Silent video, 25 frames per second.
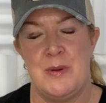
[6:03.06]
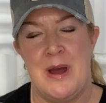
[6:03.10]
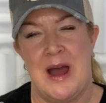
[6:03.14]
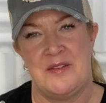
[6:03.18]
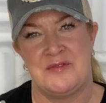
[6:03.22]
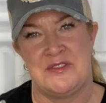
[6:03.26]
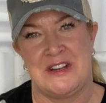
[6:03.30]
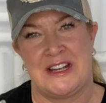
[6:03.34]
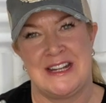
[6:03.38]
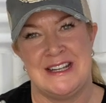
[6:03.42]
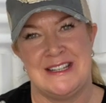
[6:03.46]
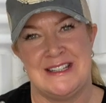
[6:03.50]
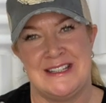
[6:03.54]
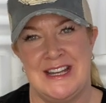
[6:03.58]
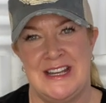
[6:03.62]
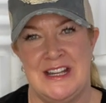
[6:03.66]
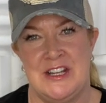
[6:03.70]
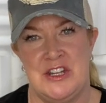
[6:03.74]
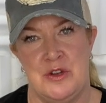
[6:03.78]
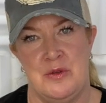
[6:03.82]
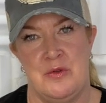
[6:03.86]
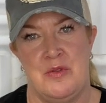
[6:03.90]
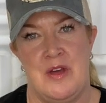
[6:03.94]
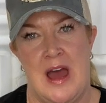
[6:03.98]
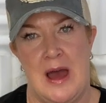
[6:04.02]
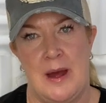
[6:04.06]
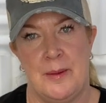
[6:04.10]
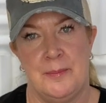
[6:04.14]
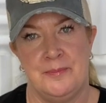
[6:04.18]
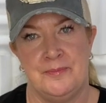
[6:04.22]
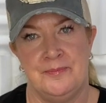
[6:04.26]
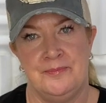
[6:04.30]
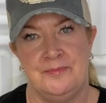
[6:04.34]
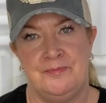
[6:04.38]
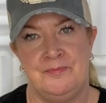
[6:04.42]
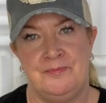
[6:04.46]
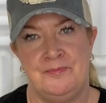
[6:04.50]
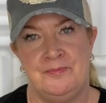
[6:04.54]
have to continue that.
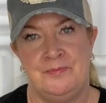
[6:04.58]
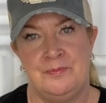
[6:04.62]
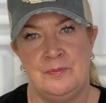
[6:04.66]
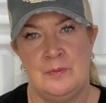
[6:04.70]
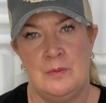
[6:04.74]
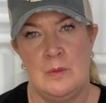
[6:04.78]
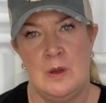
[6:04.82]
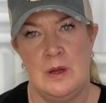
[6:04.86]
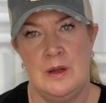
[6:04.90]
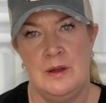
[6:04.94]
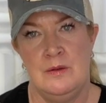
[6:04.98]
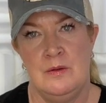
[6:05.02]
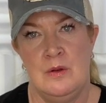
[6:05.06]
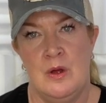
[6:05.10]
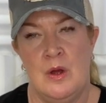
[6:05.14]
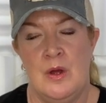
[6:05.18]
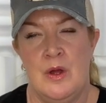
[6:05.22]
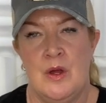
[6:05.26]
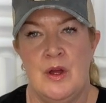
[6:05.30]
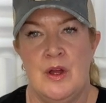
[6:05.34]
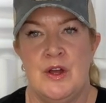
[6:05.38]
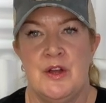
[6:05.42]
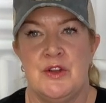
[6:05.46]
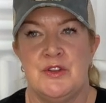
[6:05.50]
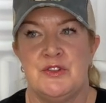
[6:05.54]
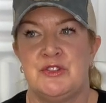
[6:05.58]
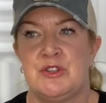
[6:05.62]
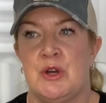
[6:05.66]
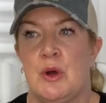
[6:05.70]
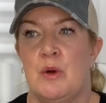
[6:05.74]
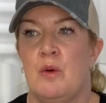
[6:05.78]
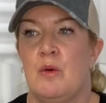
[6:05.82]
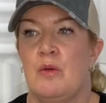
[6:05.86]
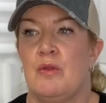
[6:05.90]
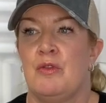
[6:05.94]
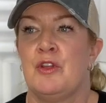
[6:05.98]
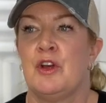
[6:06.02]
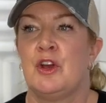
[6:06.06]

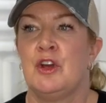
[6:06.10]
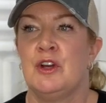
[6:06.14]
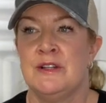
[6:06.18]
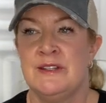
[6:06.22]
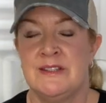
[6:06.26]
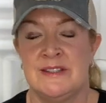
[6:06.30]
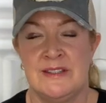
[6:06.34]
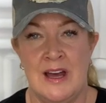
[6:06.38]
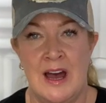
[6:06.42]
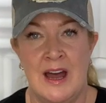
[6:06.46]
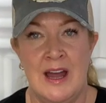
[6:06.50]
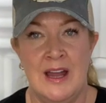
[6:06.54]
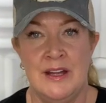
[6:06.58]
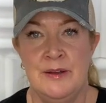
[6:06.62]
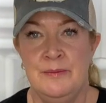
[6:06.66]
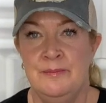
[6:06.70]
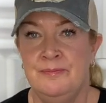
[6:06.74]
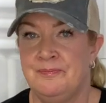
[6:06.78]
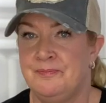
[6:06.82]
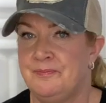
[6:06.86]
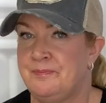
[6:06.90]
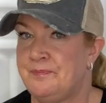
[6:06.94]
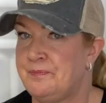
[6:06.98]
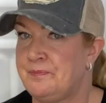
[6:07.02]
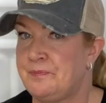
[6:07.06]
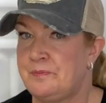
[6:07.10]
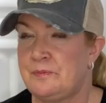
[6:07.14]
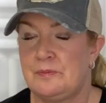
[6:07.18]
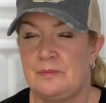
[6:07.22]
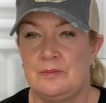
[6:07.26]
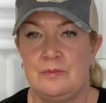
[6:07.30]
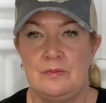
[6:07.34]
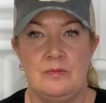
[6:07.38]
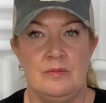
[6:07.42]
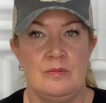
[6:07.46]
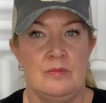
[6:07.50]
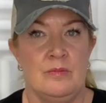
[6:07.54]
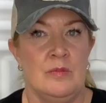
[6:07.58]
So the good side,
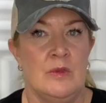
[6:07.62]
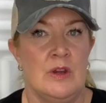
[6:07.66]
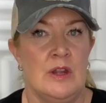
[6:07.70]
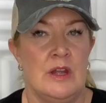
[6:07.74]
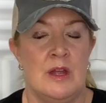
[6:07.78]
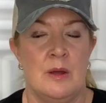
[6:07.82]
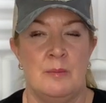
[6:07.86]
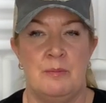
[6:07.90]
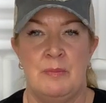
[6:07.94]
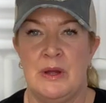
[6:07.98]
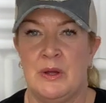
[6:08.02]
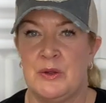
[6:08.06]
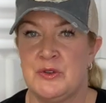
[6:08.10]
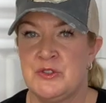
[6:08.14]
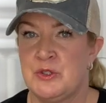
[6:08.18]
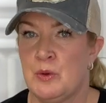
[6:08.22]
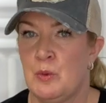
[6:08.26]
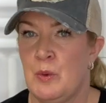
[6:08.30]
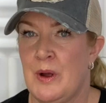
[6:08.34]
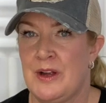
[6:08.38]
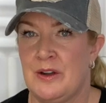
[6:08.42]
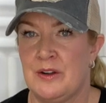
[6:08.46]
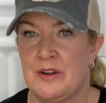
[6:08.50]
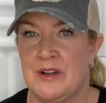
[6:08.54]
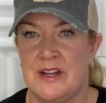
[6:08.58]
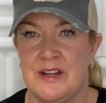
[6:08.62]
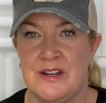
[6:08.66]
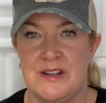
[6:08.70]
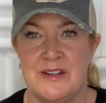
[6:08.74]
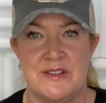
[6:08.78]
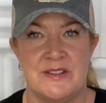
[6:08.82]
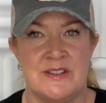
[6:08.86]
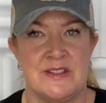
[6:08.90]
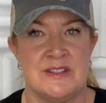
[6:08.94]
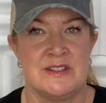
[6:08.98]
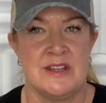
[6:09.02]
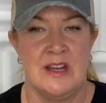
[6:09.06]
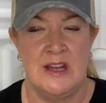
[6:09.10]
it builds
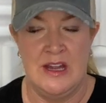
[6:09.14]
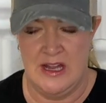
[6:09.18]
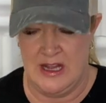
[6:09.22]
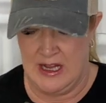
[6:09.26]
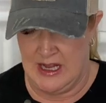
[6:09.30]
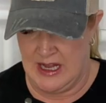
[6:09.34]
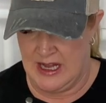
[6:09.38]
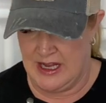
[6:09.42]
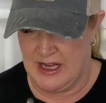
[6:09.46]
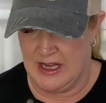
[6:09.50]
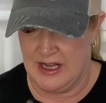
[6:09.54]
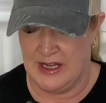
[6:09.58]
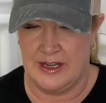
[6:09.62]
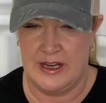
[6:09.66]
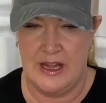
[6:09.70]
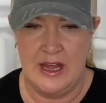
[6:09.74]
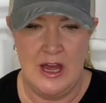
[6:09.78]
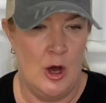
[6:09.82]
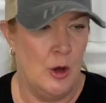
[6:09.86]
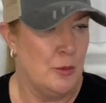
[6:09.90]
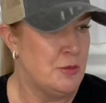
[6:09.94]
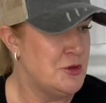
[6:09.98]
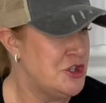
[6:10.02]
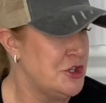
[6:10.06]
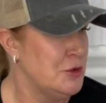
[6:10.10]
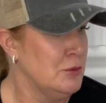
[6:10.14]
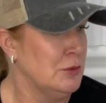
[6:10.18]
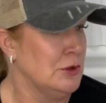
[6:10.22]
awareness, it helps you